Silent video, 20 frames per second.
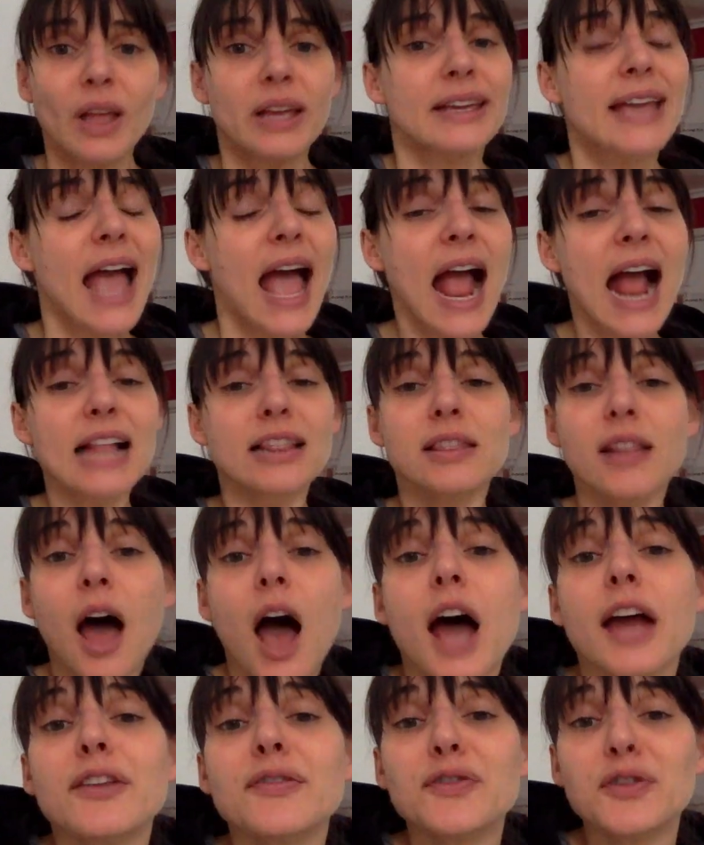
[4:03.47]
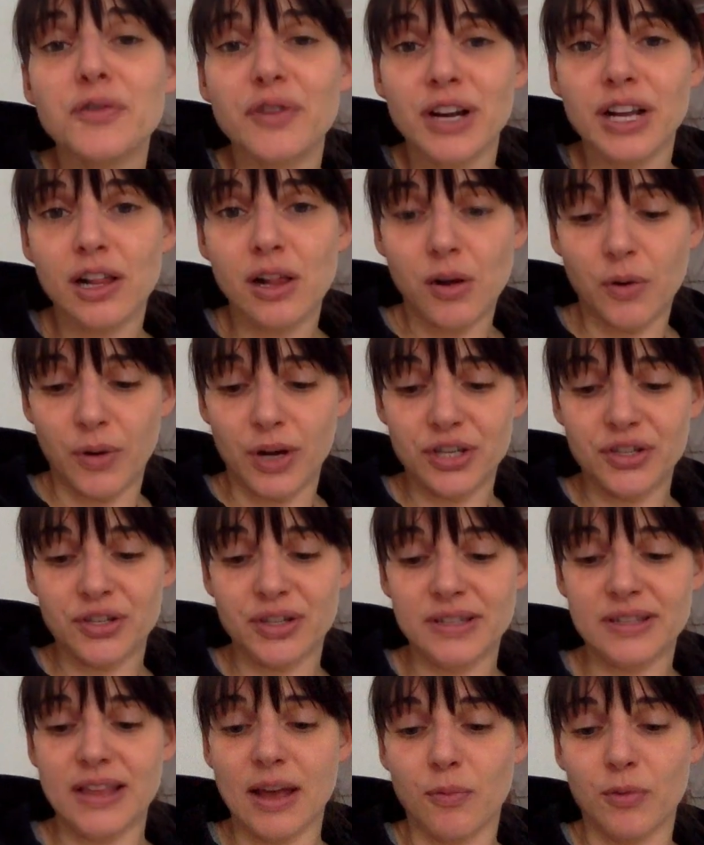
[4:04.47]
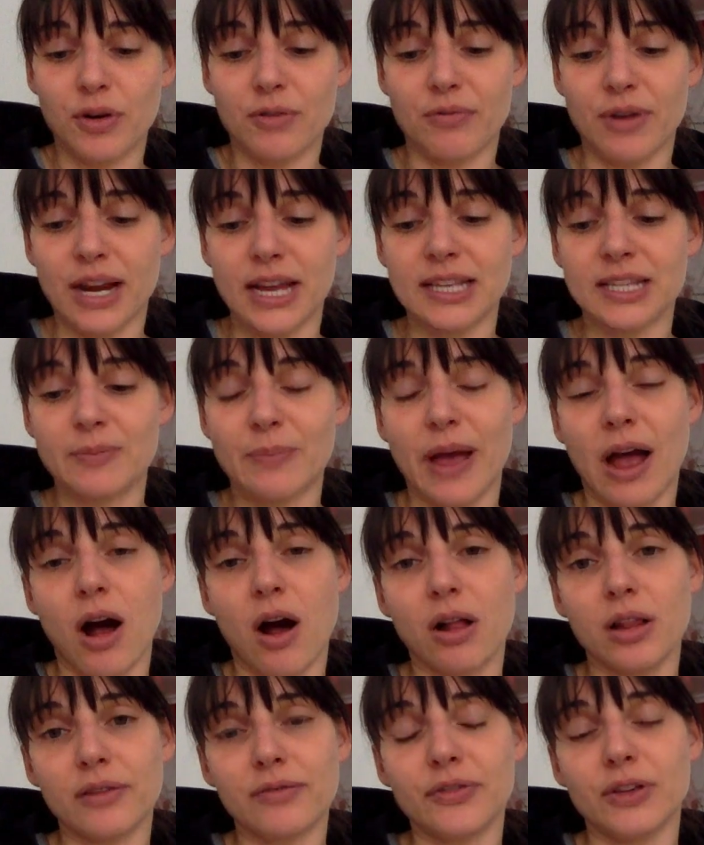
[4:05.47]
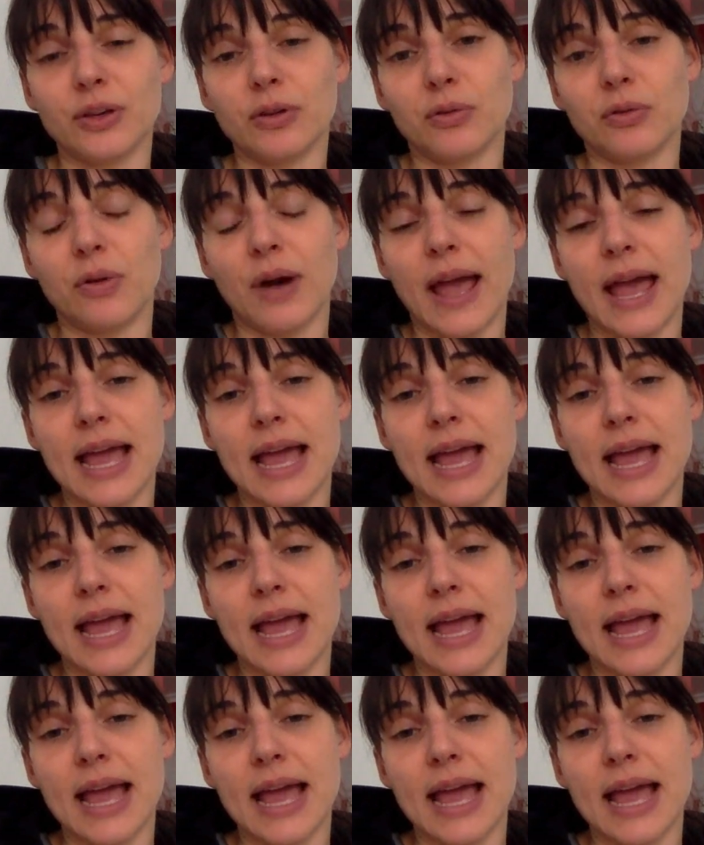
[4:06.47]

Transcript: yeah, a lot of critical questions that were raised by all of you,